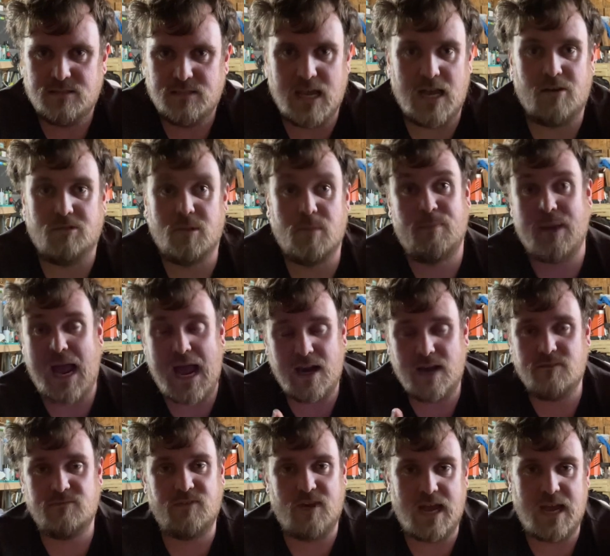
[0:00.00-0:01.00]
Now, the bad
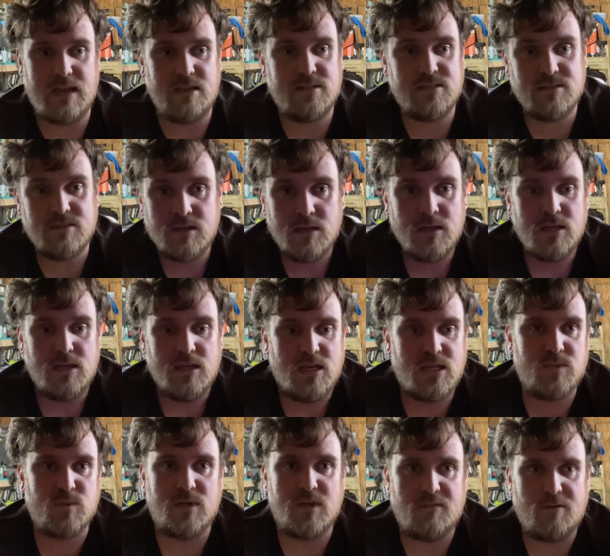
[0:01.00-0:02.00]
advice
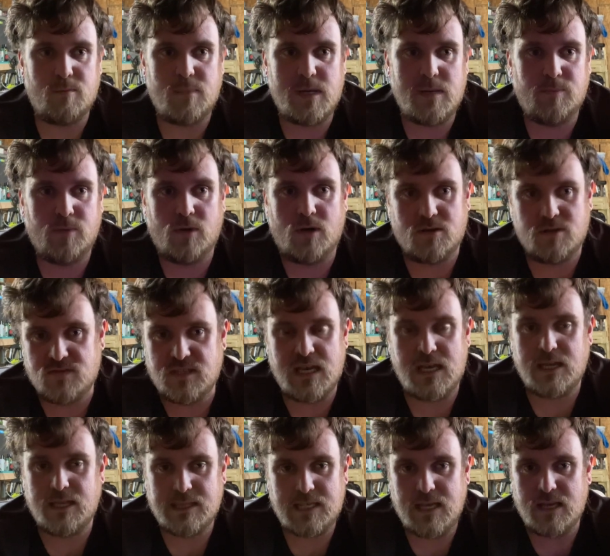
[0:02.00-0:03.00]
is whenever people are
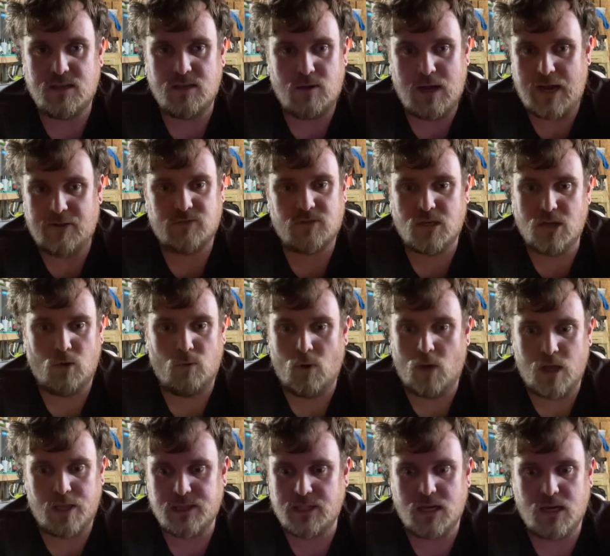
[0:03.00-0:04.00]
saying that you have to go
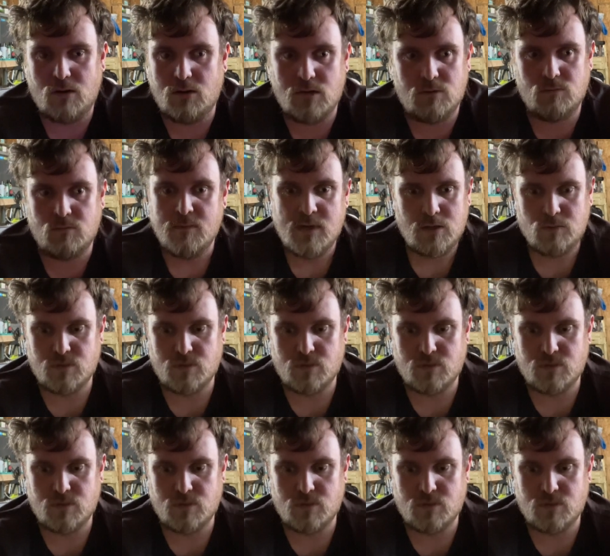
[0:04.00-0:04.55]
on there and